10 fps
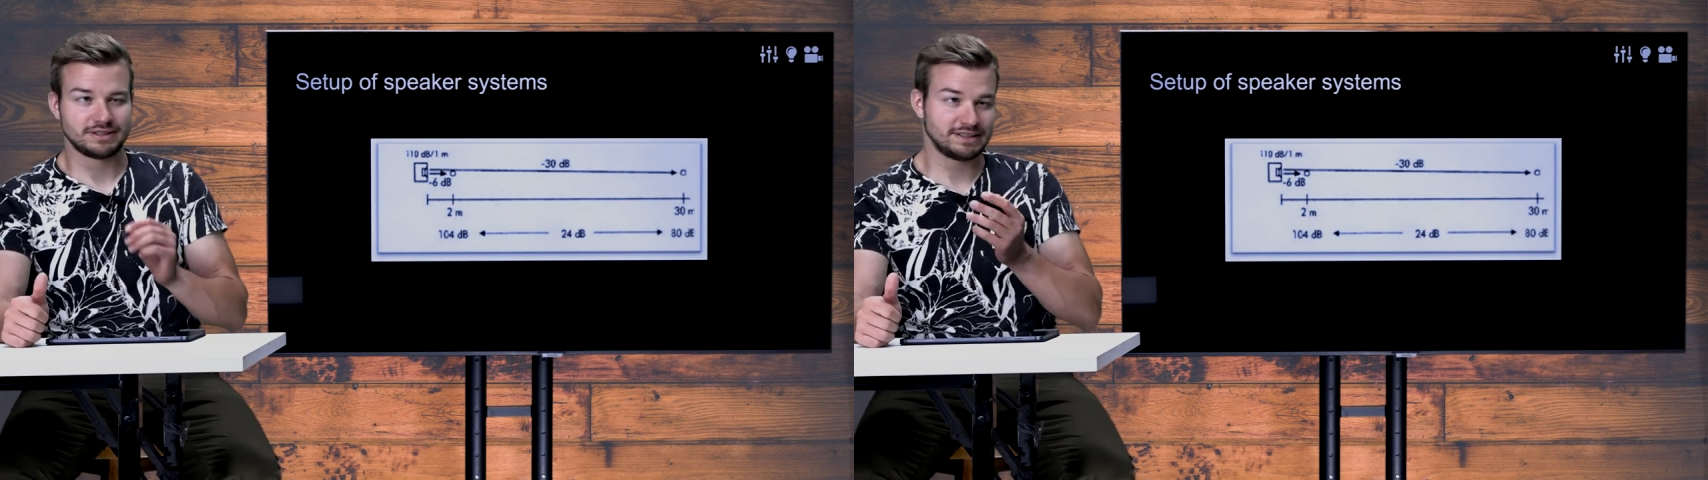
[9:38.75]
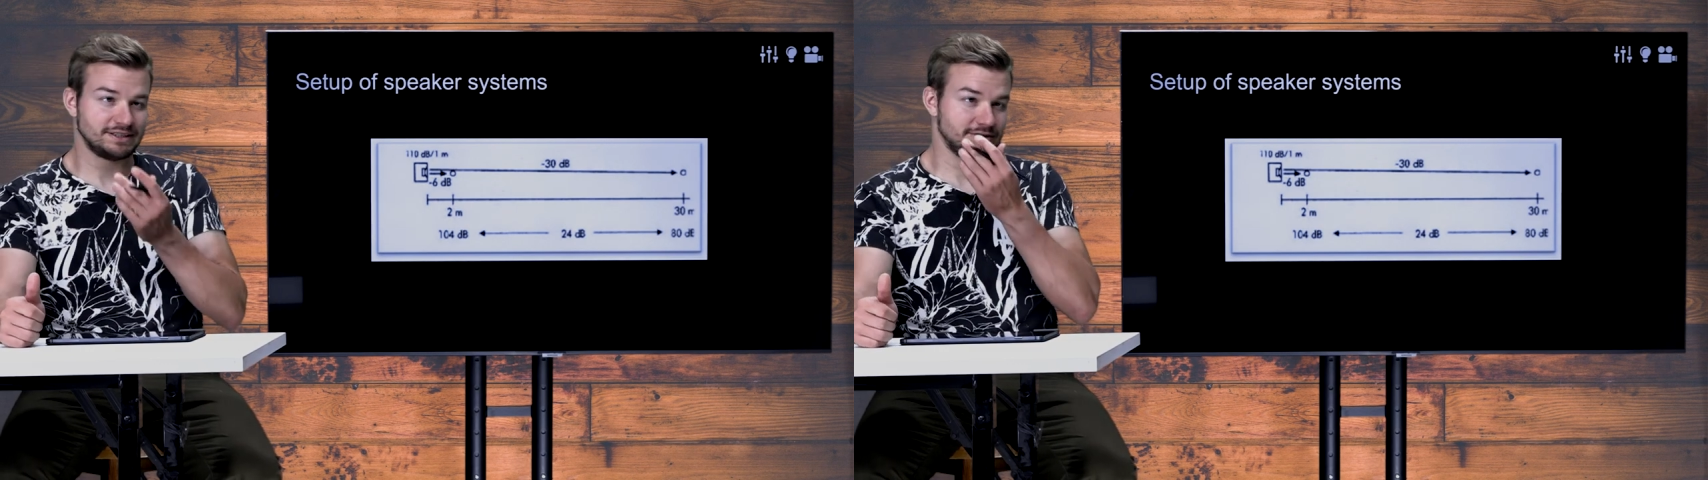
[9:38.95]

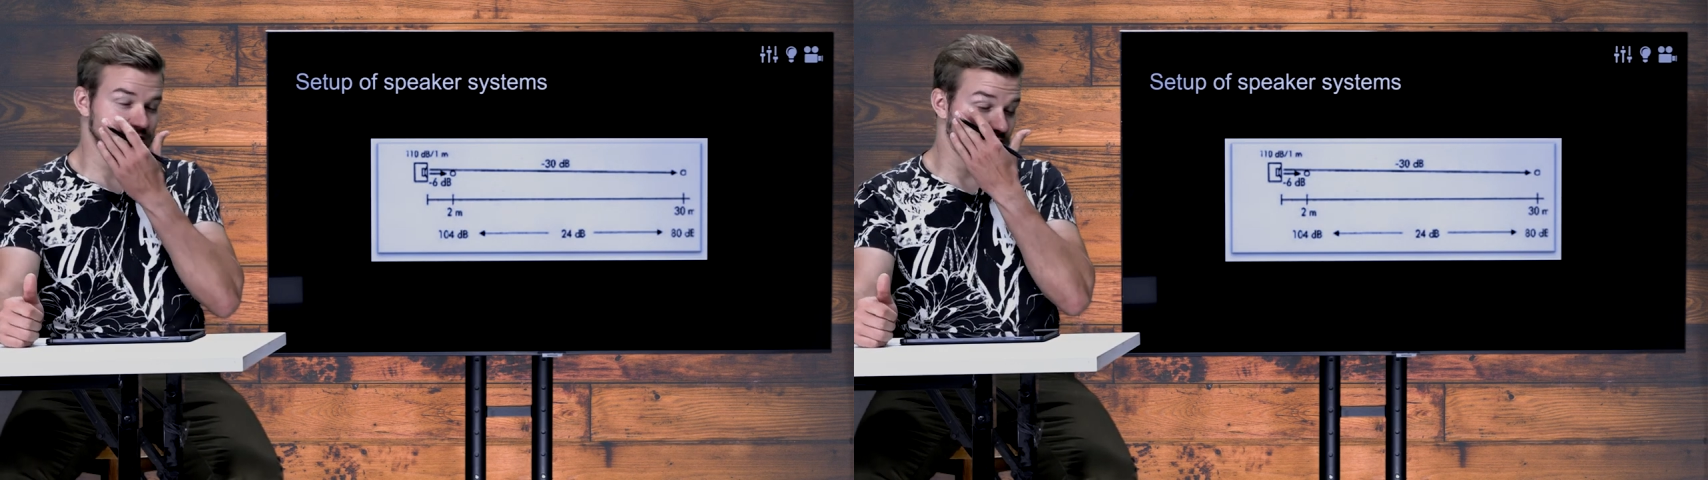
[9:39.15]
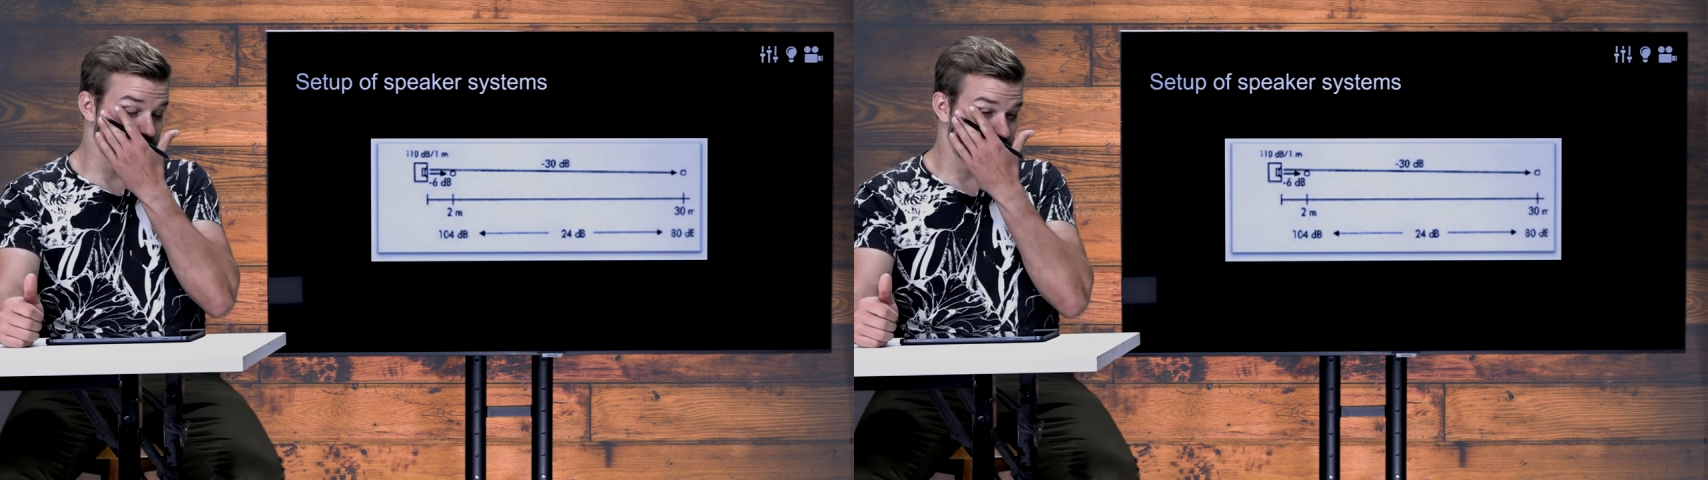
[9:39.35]
And this is
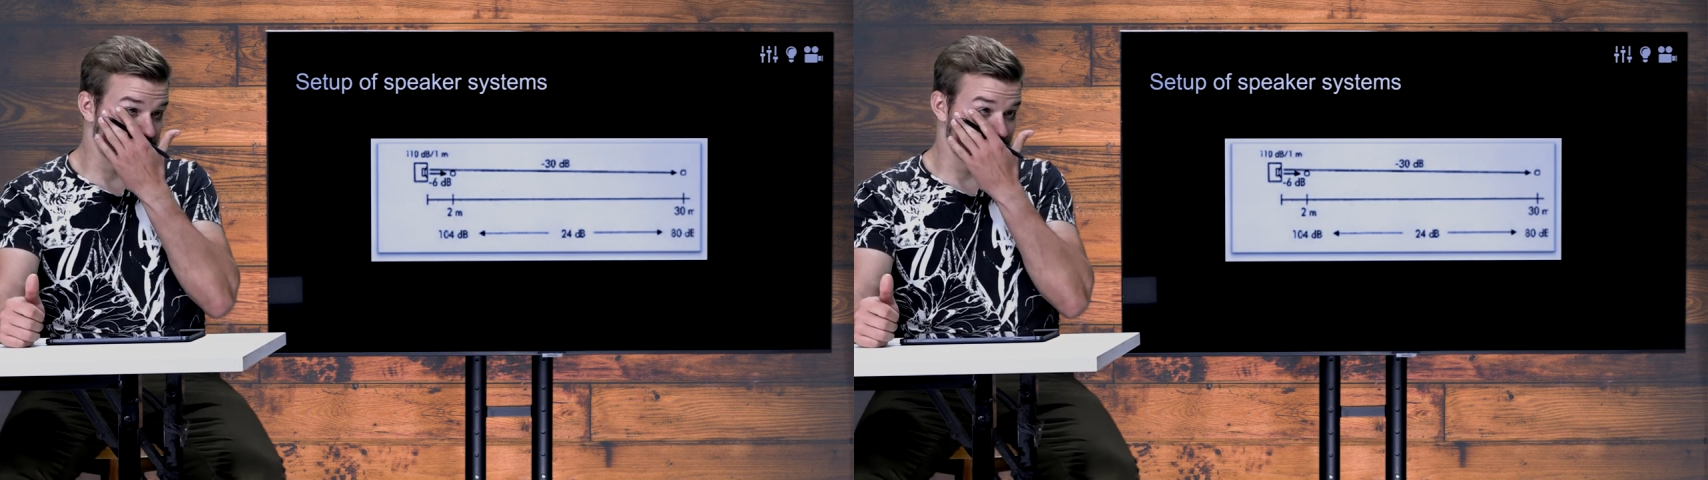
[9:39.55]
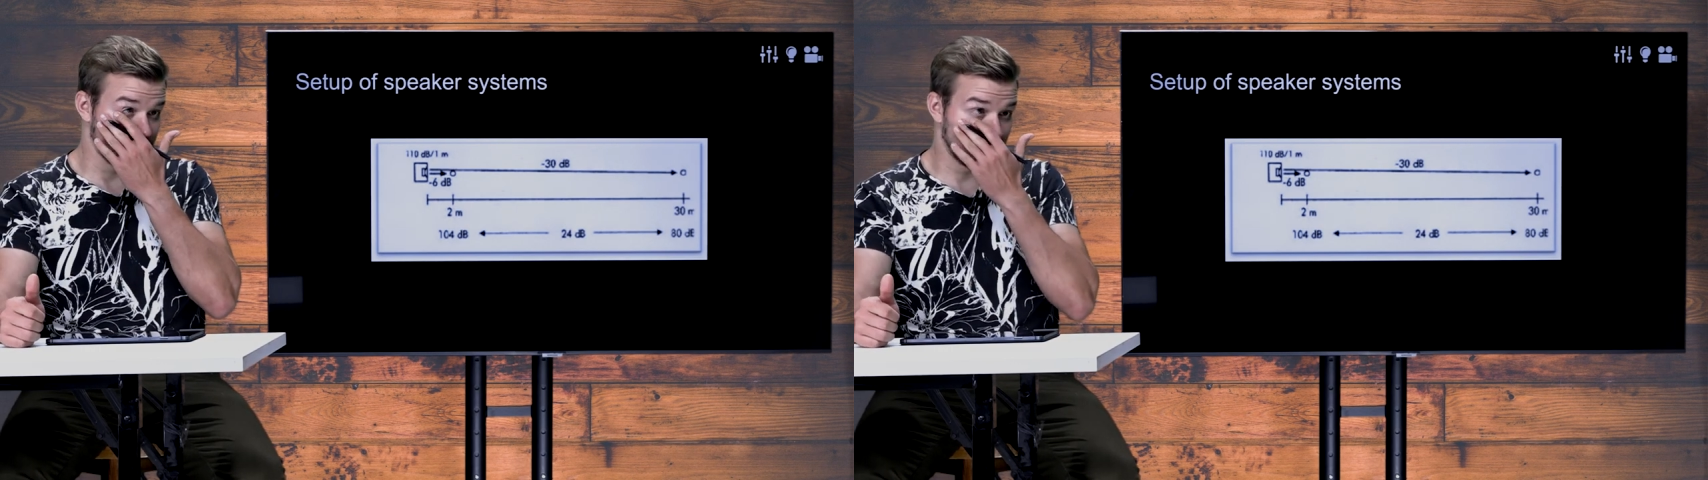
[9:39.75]
not
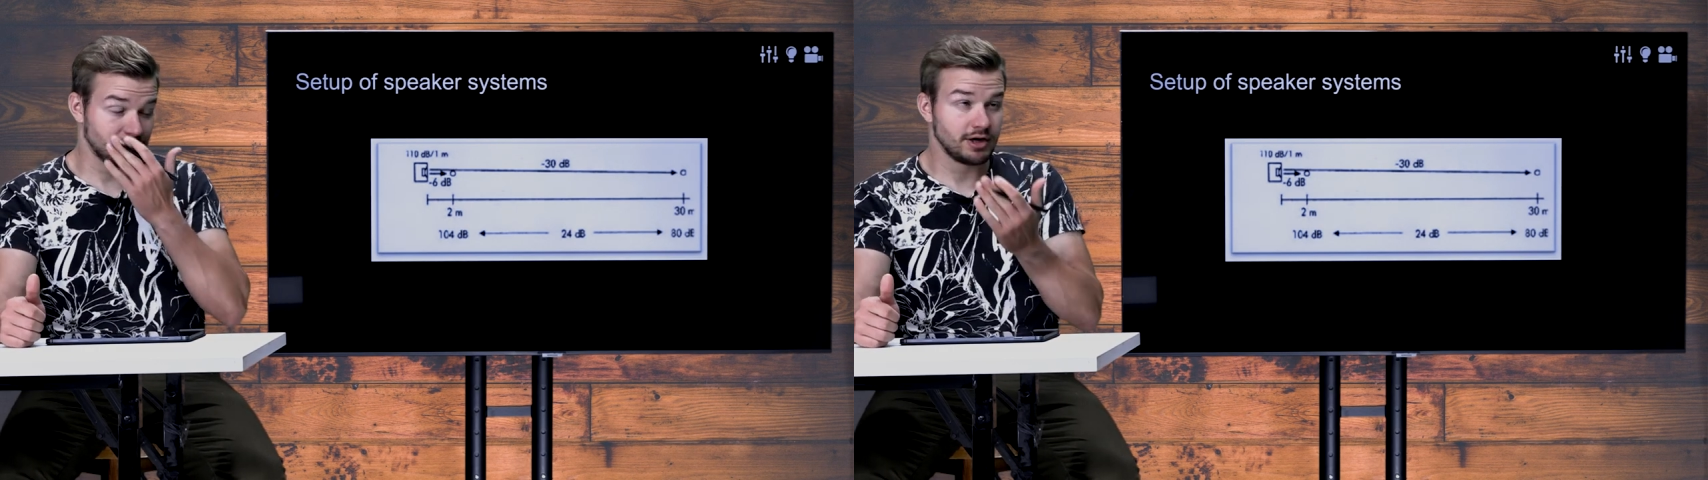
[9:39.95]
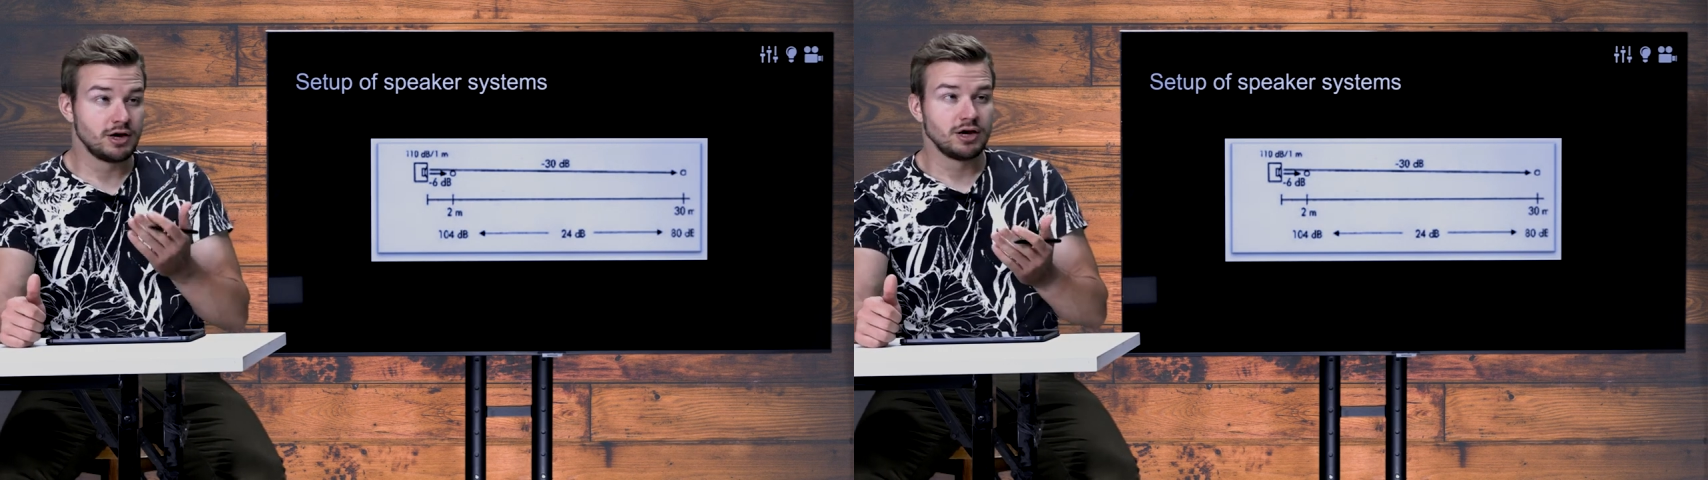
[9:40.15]
what you want.